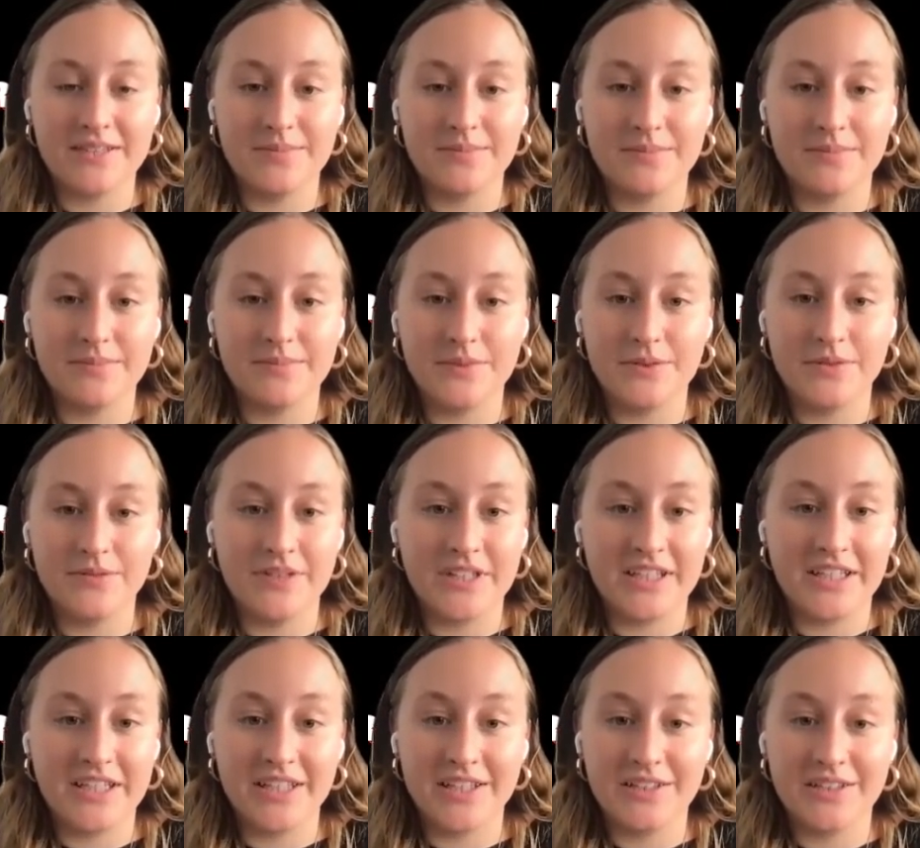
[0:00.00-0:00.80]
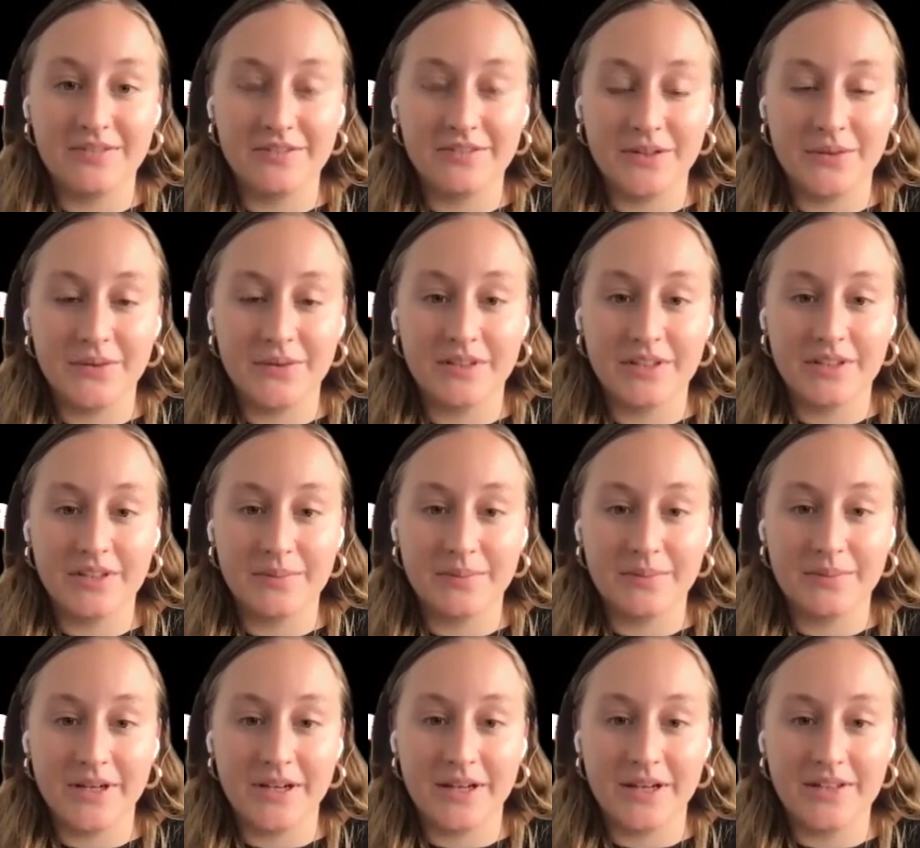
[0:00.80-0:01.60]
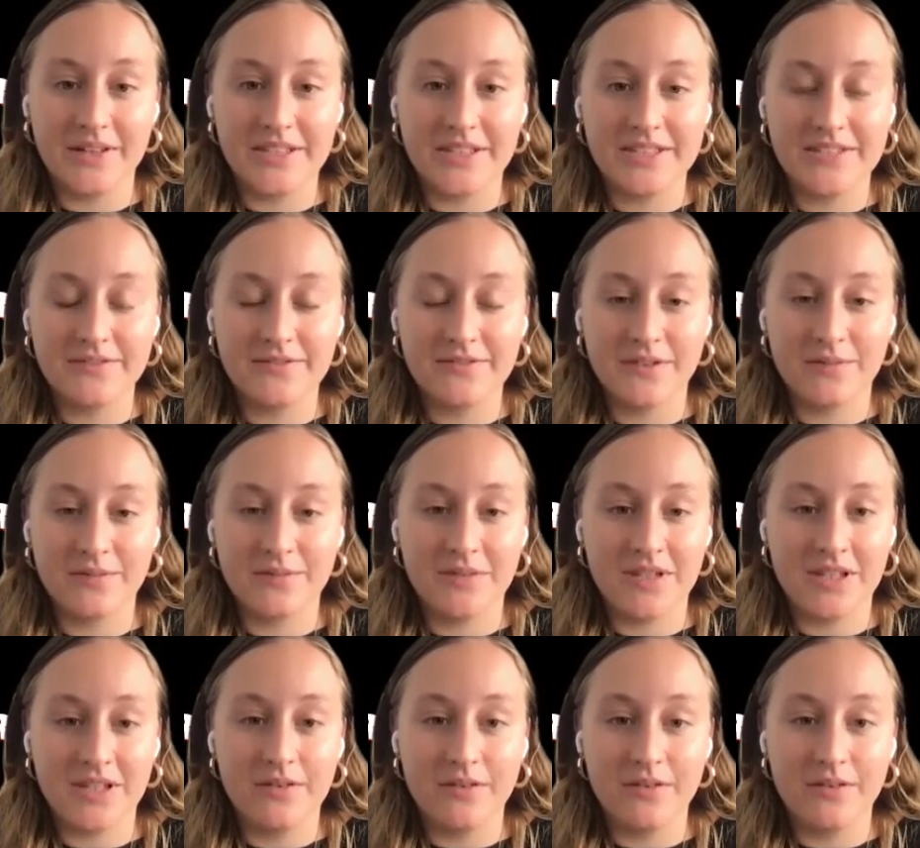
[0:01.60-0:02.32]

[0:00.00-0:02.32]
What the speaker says: moving interview with Linda Morales from the